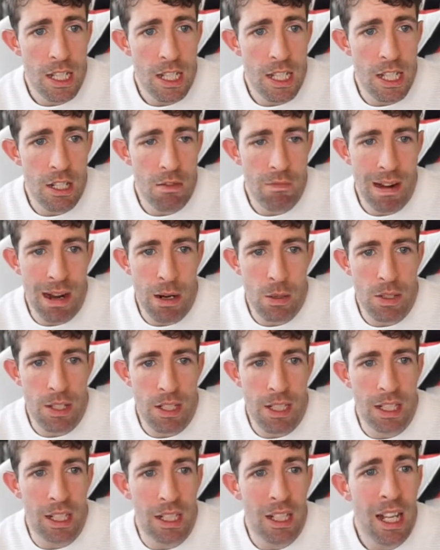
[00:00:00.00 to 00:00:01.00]
its
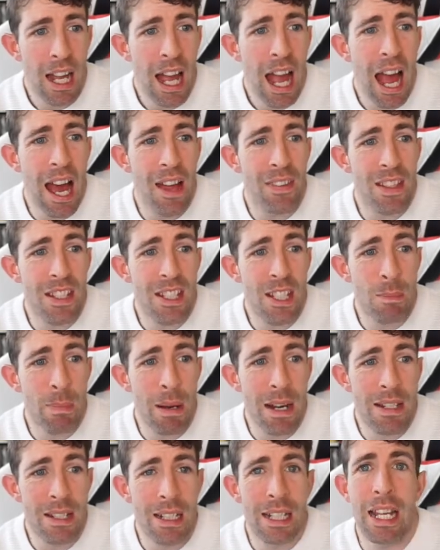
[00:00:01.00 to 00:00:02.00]
routing, and this is
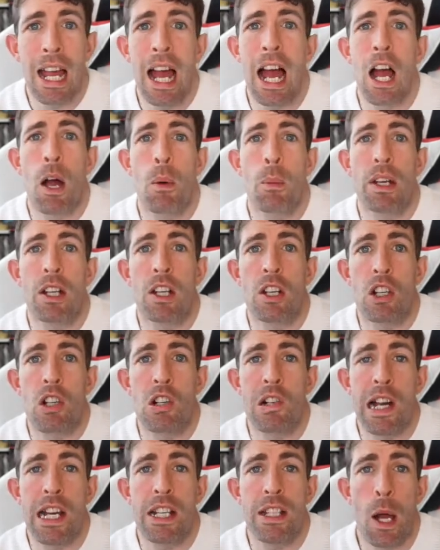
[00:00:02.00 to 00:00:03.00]
basically how we can
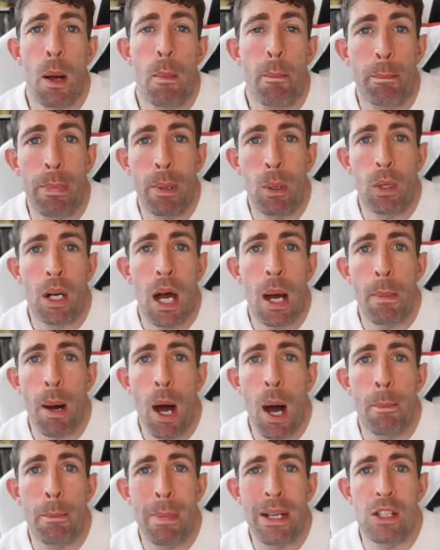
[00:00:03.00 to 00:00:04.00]
create and build up
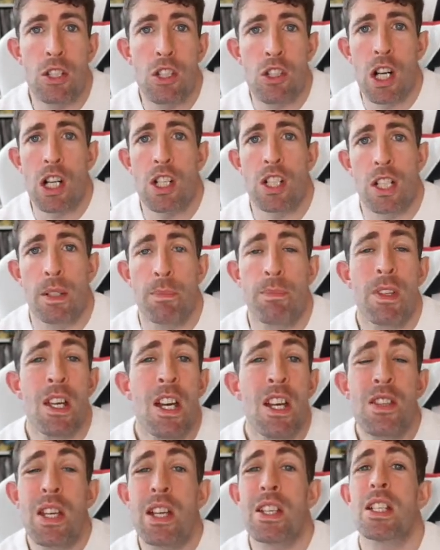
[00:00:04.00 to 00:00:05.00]
our menu structure.
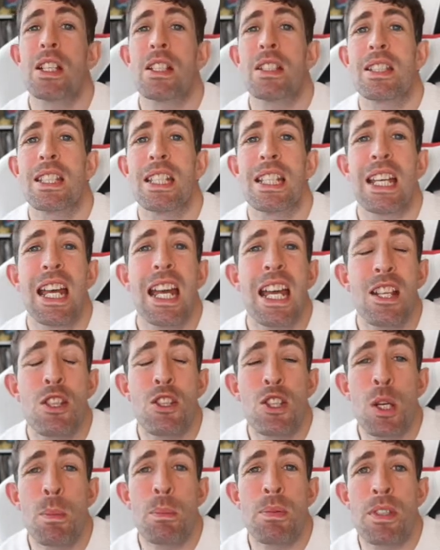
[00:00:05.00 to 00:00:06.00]
So as you can see, it's
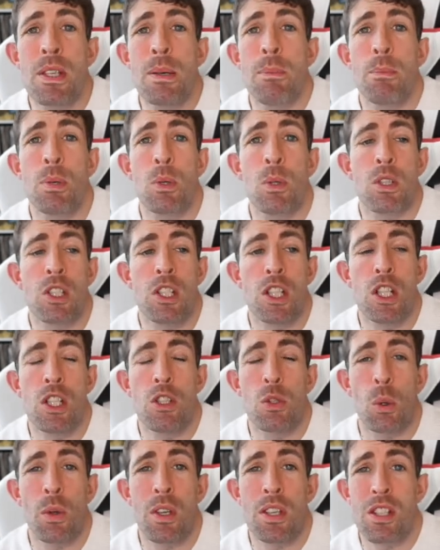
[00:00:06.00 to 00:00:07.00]
super simple to use
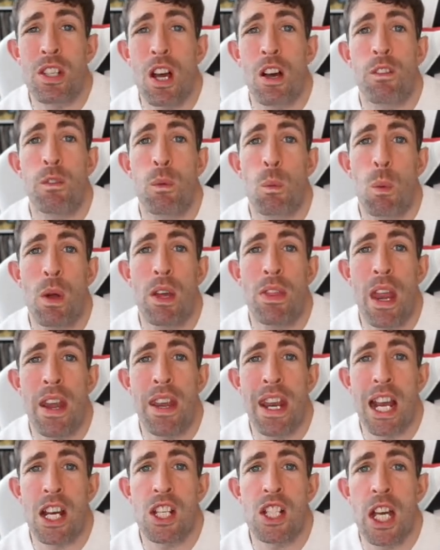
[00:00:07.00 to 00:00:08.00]
all this stuff with
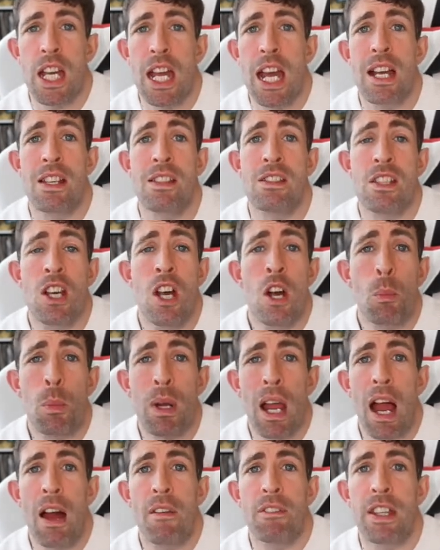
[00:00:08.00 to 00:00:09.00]
Next.js. We
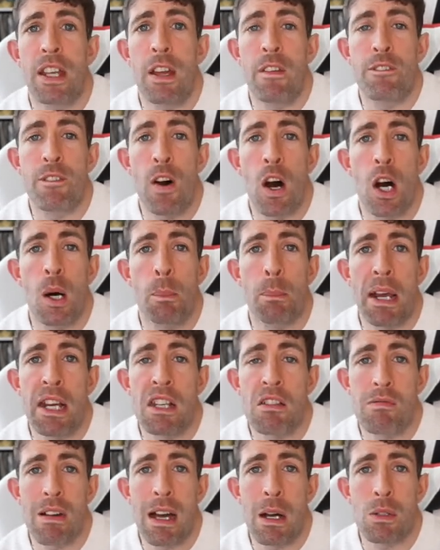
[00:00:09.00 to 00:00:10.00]
have the
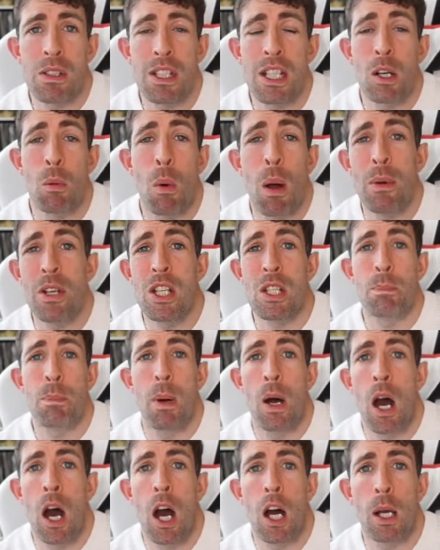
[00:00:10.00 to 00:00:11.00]
file-based routing where we just
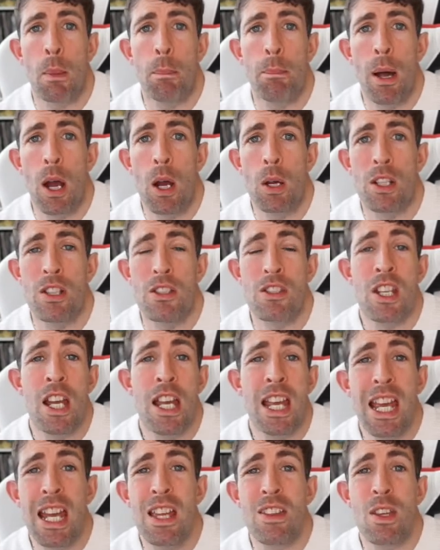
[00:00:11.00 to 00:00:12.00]
put our components
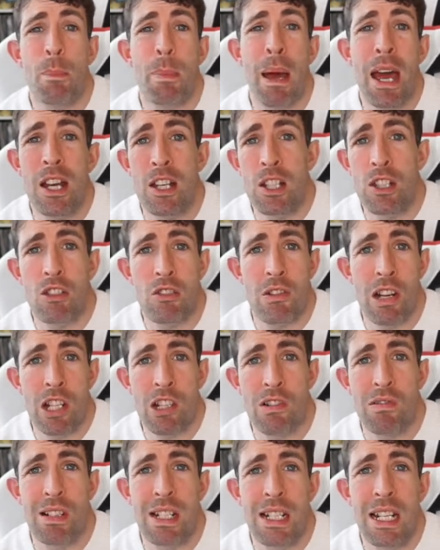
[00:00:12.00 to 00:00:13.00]
in the pages
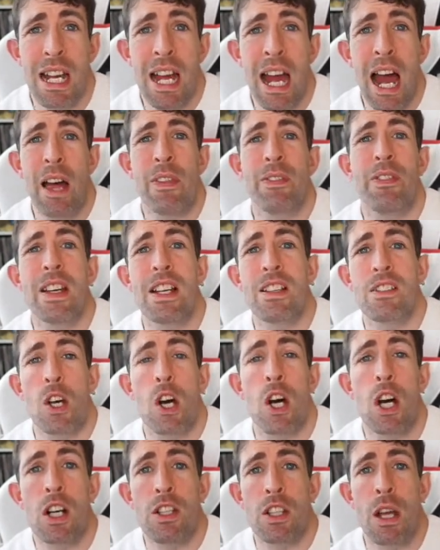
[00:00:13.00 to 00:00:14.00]
directory and things are
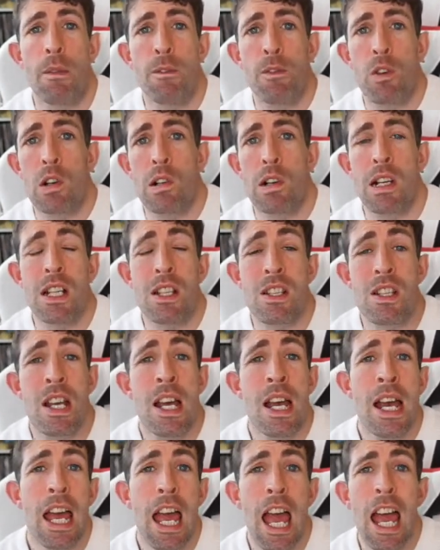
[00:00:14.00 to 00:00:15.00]
hooked up for us.
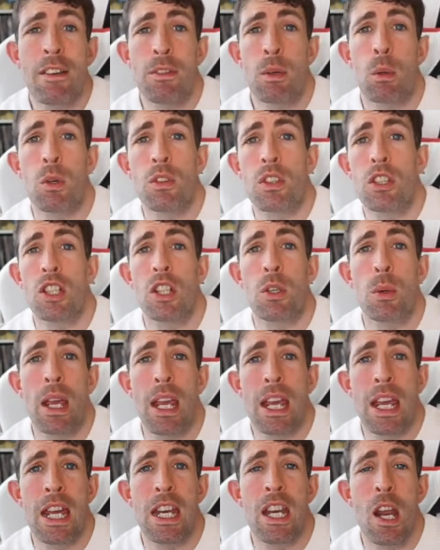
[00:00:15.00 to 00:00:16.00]
If you want to do
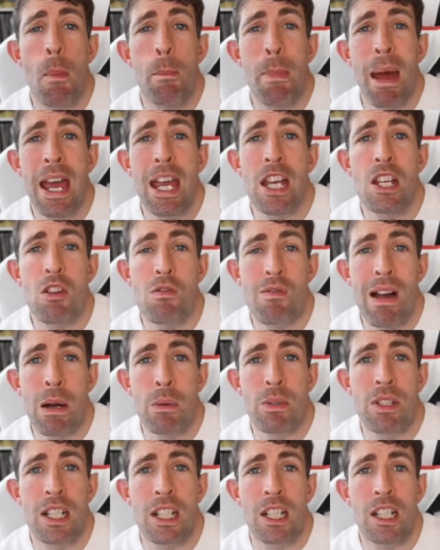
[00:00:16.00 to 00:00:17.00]
in-page
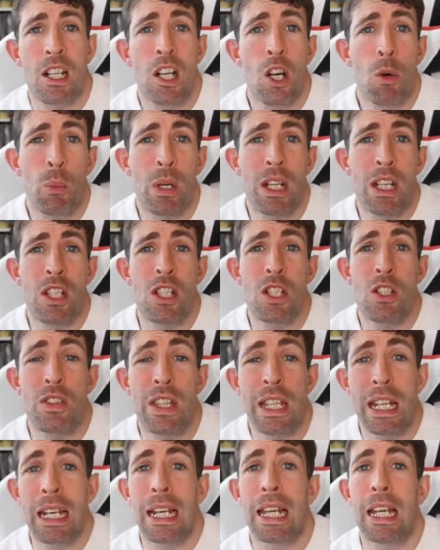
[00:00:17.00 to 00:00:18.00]
routing, we can use
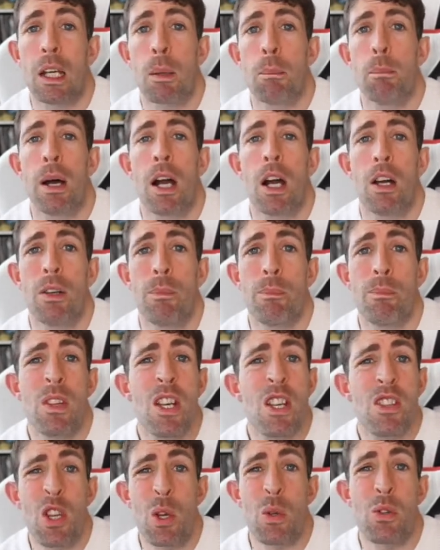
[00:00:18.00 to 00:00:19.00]
the link component.
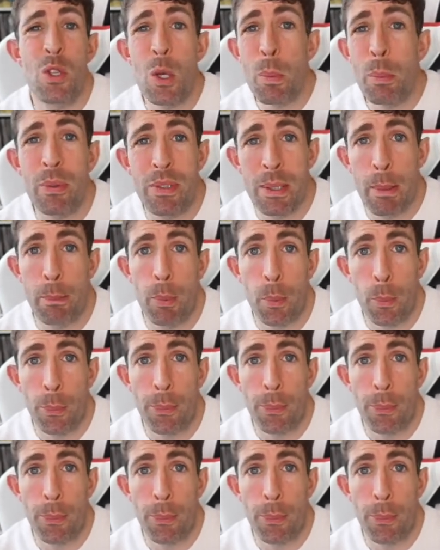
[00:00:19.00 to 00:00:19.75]
So super simple.